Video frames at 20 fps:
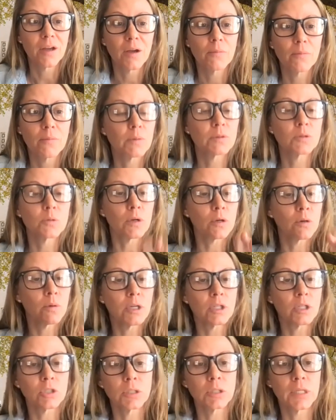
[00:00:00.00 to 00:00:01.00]
there was one
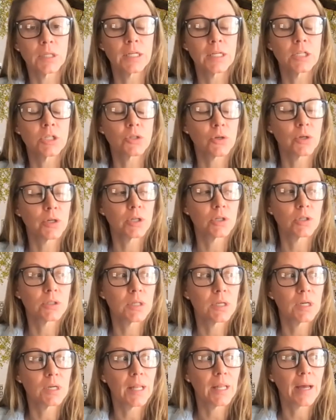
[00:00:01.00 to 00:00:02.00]
question, any screeners
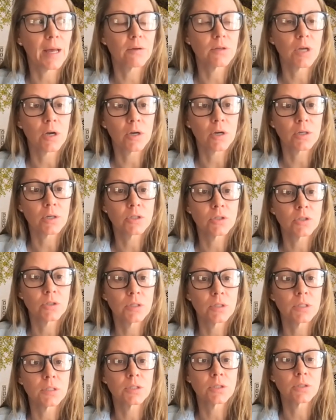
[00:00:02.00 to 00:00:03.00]
that allow younger
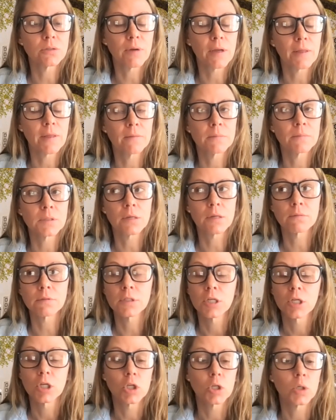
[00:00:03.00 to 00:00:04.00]
students to rate themselves?
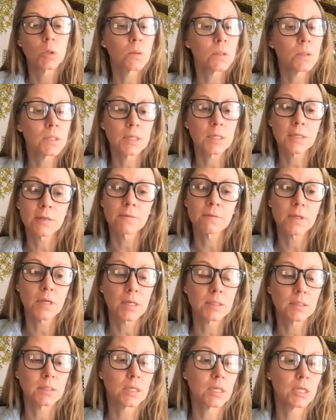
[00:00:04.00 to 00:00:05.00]
You can give the
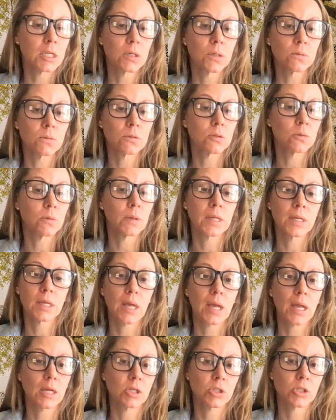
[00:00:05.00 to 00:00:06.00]
SDQ to any
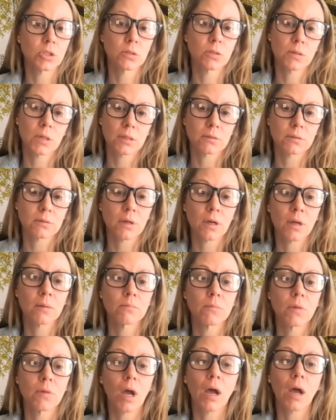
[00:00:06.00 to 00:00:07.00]
age student.
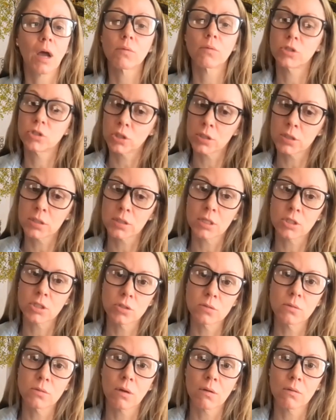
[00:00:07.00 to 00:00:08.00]
I will just let
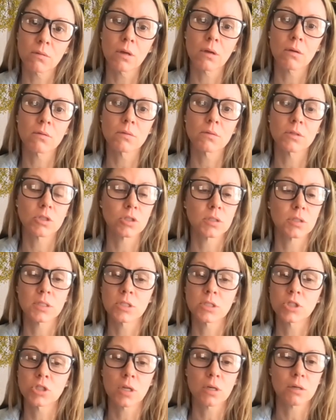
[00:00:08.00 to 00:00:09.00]
you know though, just
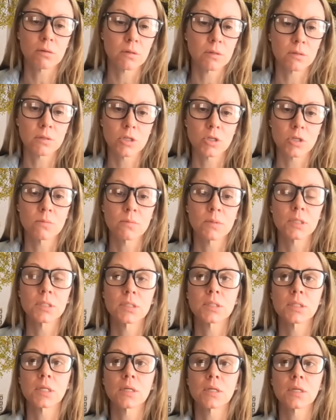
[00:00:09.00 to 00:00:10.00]
in general,
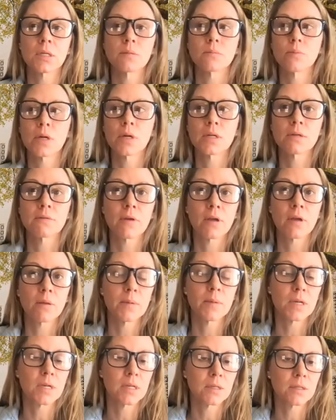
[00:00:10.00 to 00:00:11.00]
humans and brain
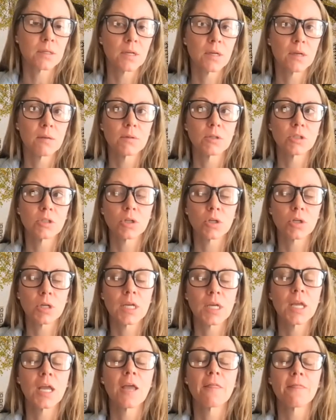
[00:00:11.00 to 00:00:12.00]
development and
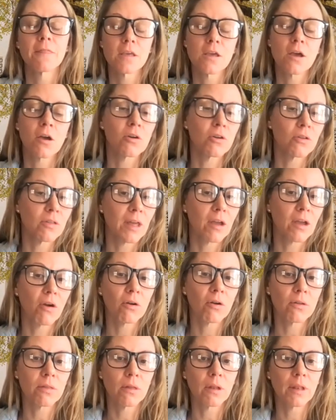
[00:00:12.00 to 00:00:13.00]
maturity, the younger they
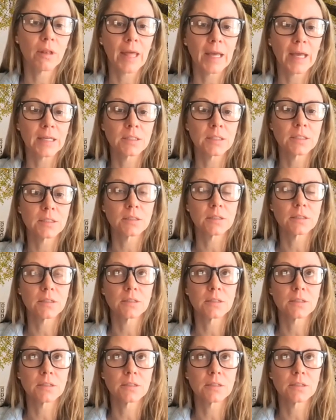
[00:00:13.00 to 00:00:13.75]
are, the less